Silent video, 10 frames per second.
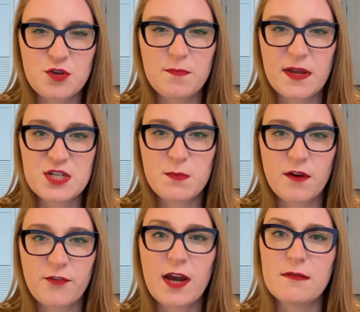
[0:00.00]
your benchmark
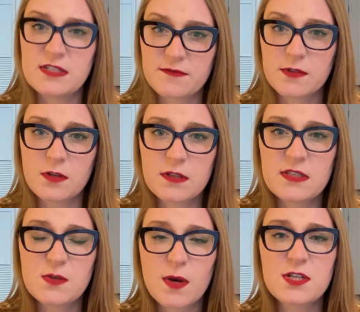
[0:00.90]
for how difficult
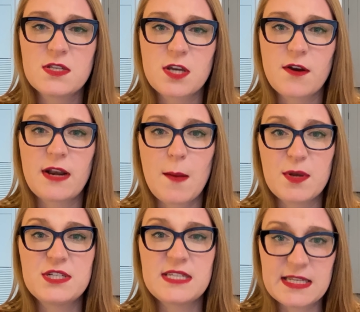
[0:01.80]
these questions are and how
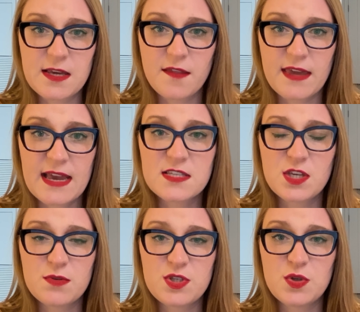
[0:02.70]
much detail they ask
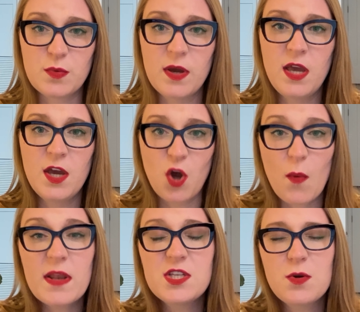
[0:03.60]
you to go
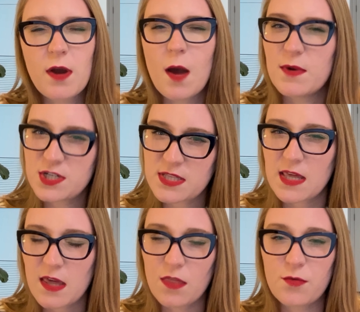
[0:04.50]
into or how much
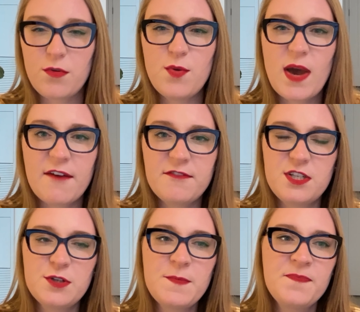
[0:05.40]
thinking through you have to
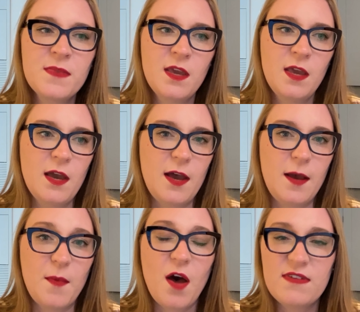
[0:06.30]
do.
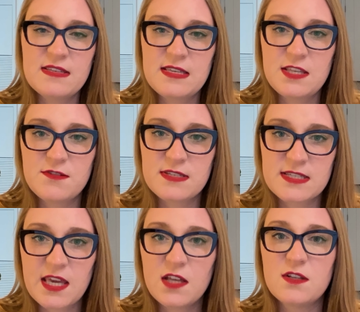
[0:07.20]
Obviously, there's a
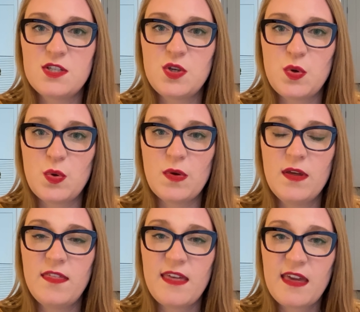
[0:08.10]
skill to
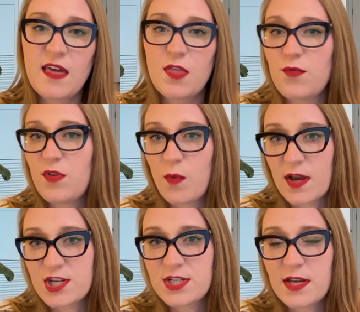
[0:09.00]
thinking through the
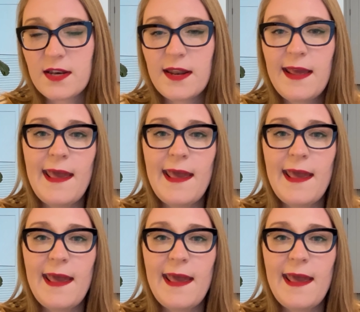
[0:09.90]
question